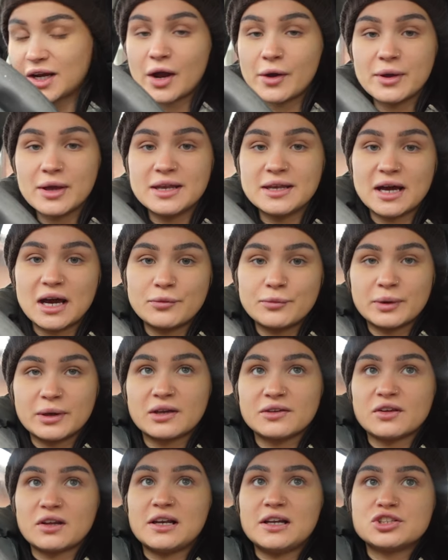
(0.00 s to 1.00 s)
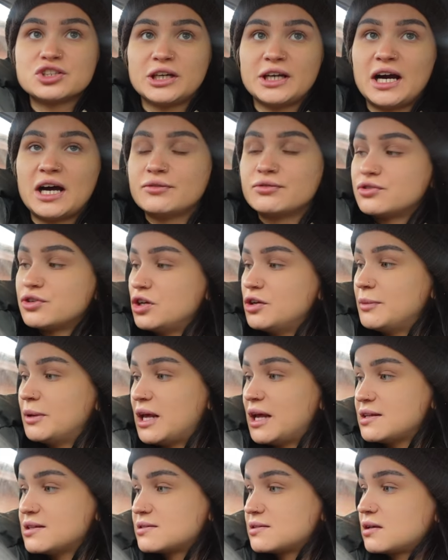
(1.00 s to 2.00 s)
go in now because I literally have 2
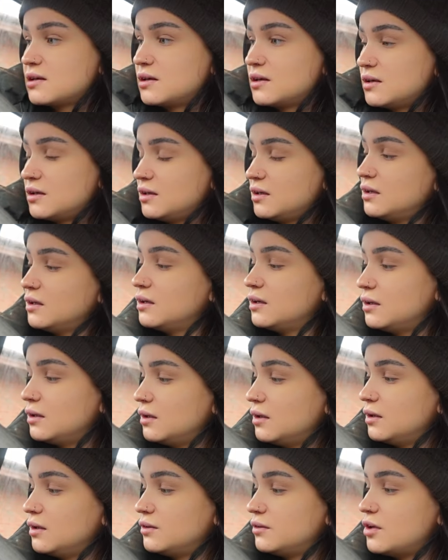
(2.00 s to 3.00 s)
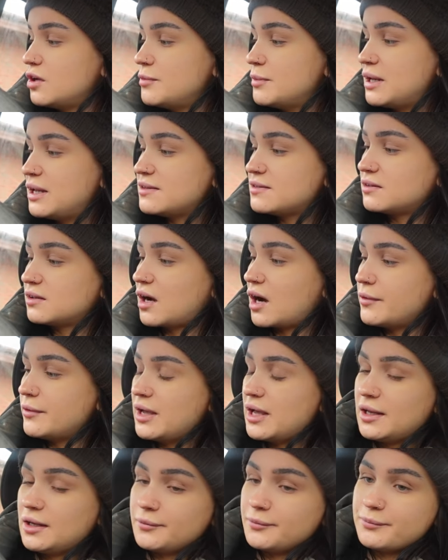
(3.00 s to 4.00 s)
minutes to go
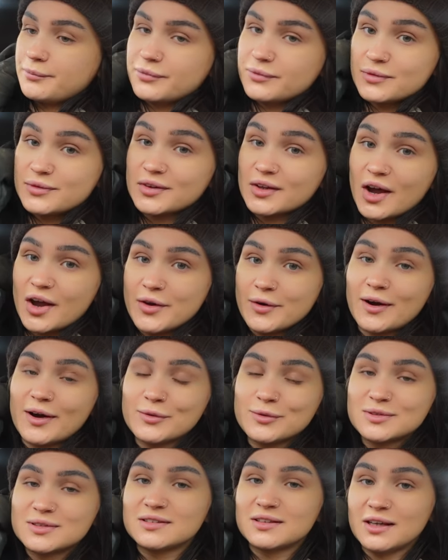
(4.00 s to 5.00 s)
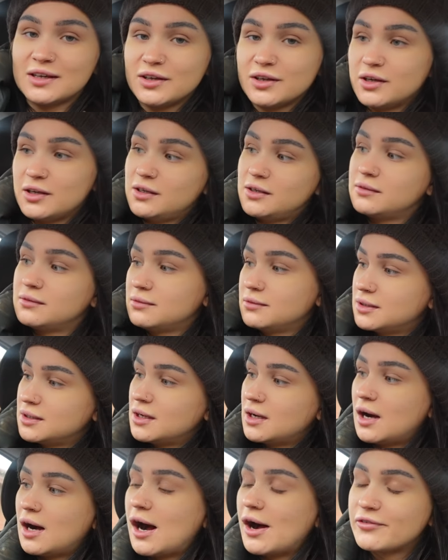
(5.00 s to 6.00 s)
in. So I will see you
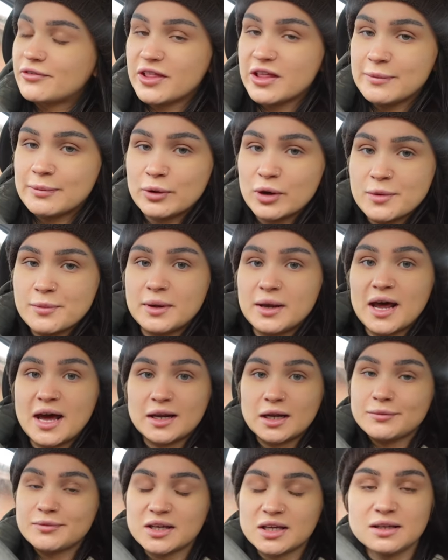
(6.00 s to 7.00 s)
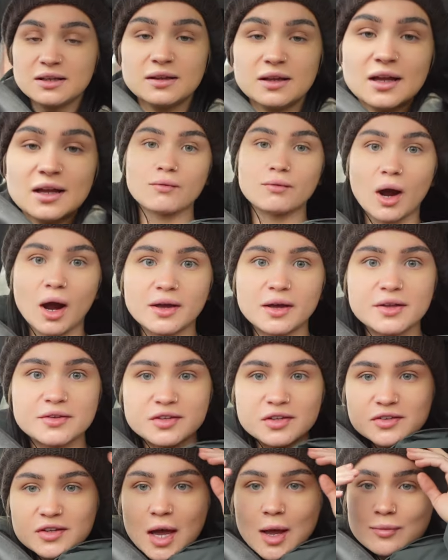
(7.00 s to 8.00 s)
after the appointment and update you Right,
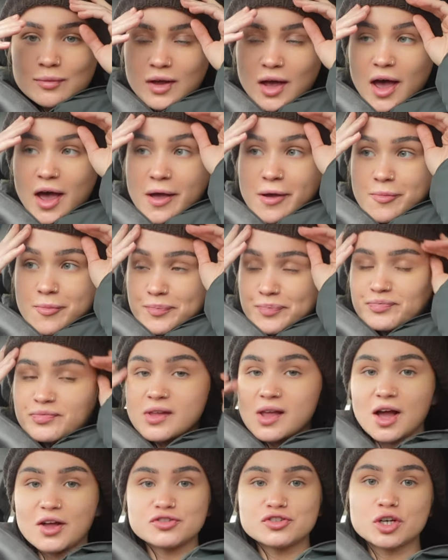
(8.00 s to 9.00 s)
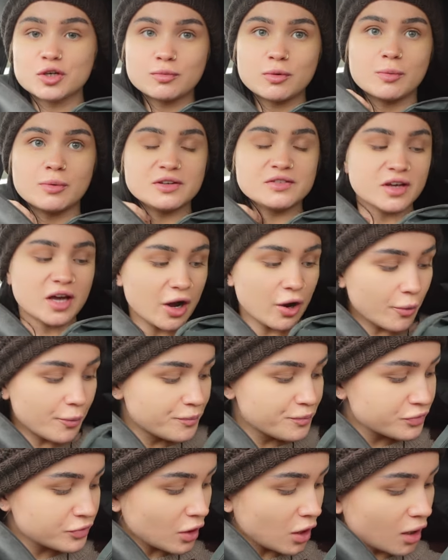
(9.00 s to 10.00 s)
it's the same day. As you can probably tell,
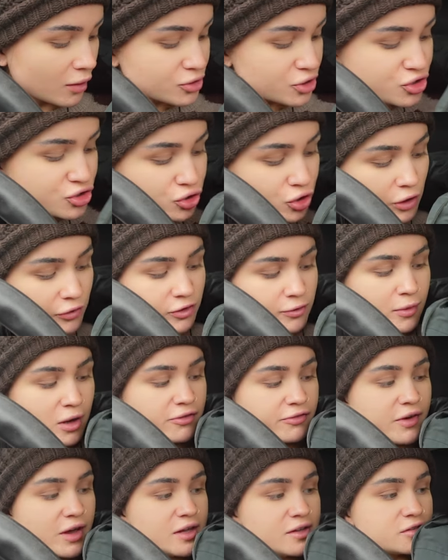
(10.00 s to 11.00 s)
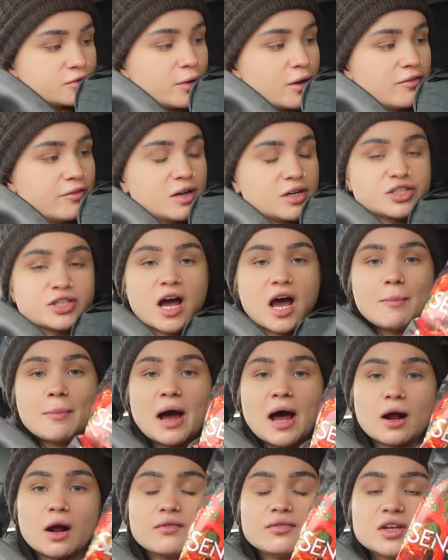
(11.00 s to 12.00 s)
I'm just scuffing my face with a share
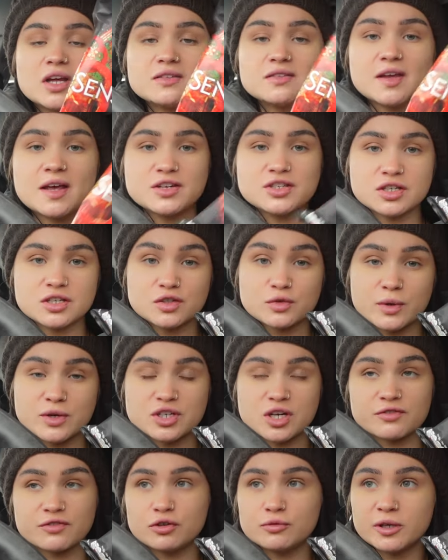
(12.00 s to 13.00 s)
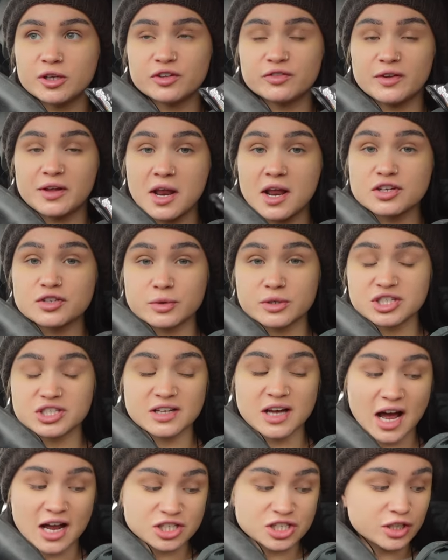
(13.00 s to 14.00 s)
bag of Temptations, which I've almost finished, which
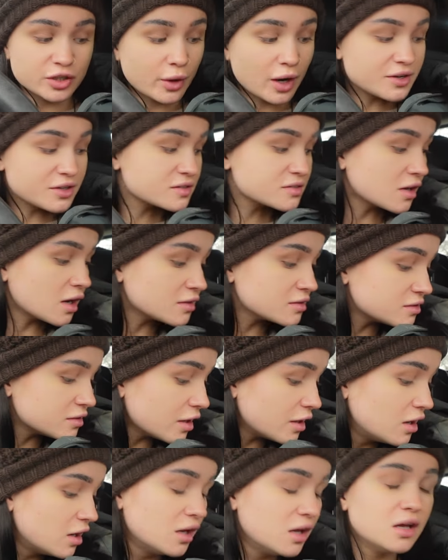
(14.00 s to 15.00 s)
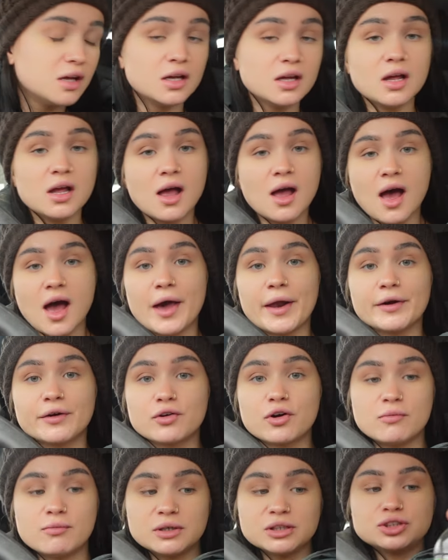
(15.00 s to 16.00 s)
is actually quite disgusting. And I've
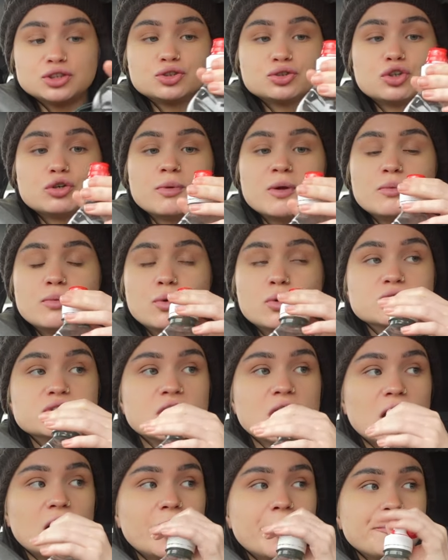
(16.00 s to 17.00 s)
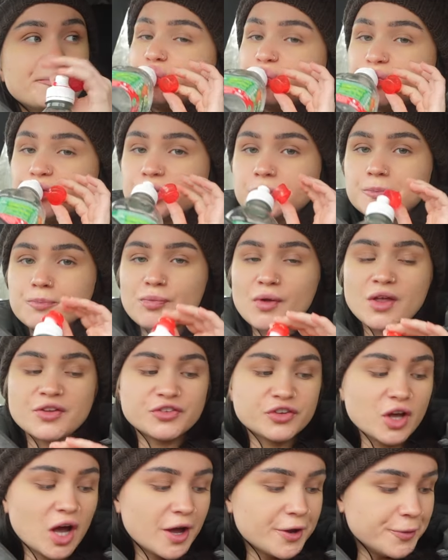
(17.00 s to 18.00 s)
got my strawberry water.
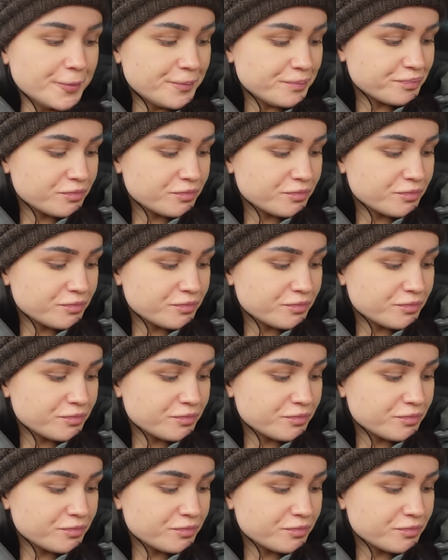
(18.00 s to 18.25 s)
So,